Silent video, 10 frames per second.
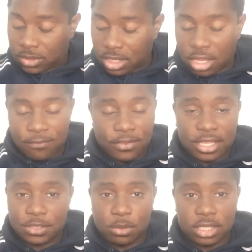I don't
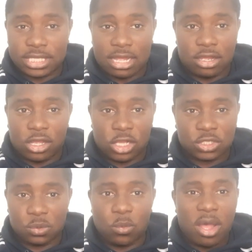think it's worked out at
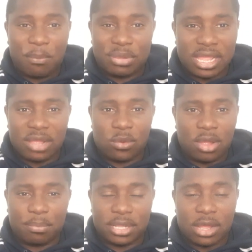Arsenal. One player I
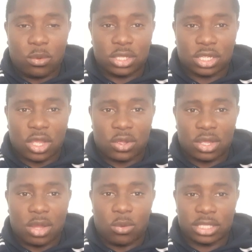want to go.
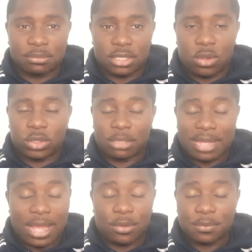I want him
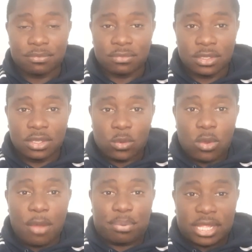out.
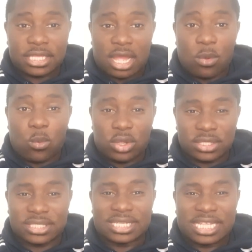One player that I
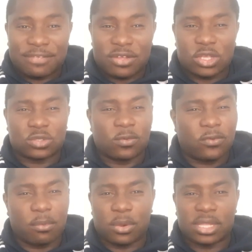want to leave Arsenal
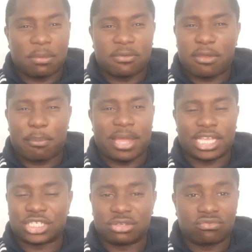Football Club with a
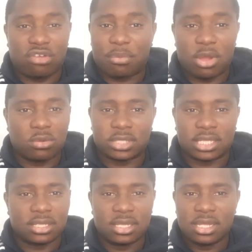passion, Rob
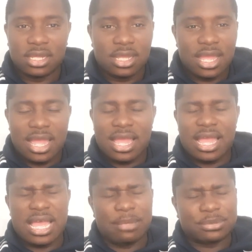Holding.
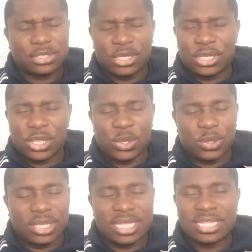
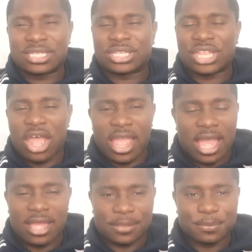Absolutely dire.